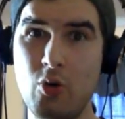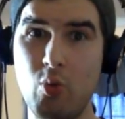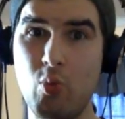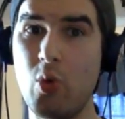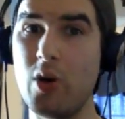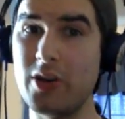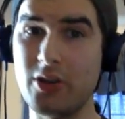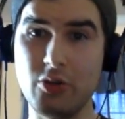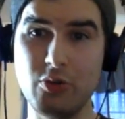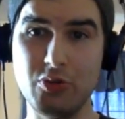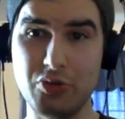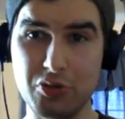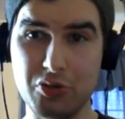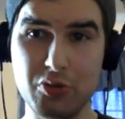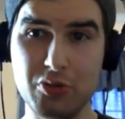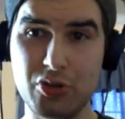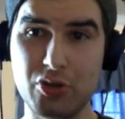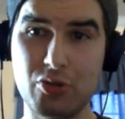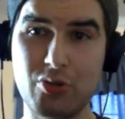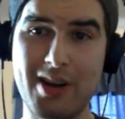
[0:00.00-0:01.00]
what you
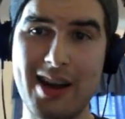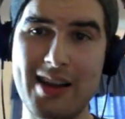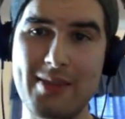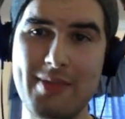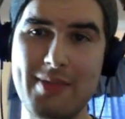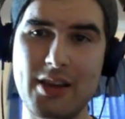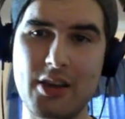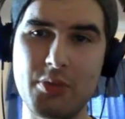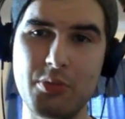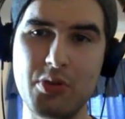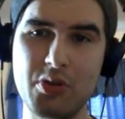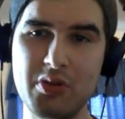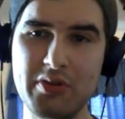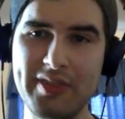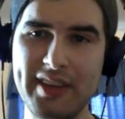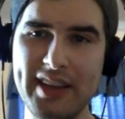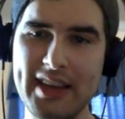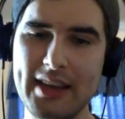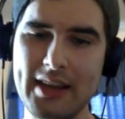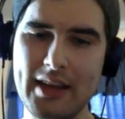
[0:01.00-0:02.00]
do to try and make a
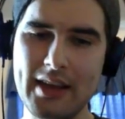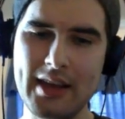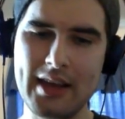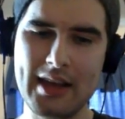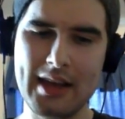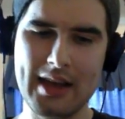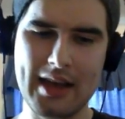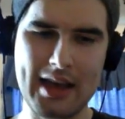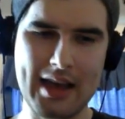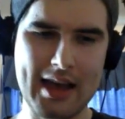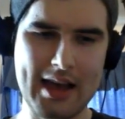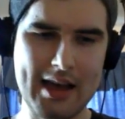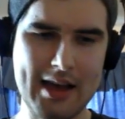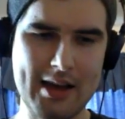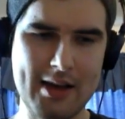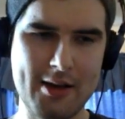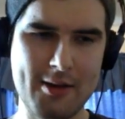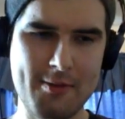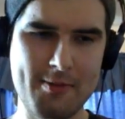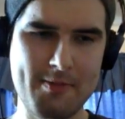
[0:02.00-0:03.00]
movie.
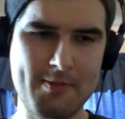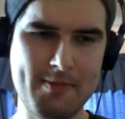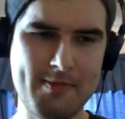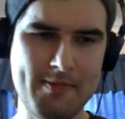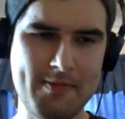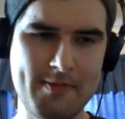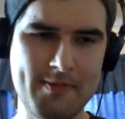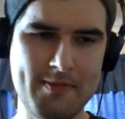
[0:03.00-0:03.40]
But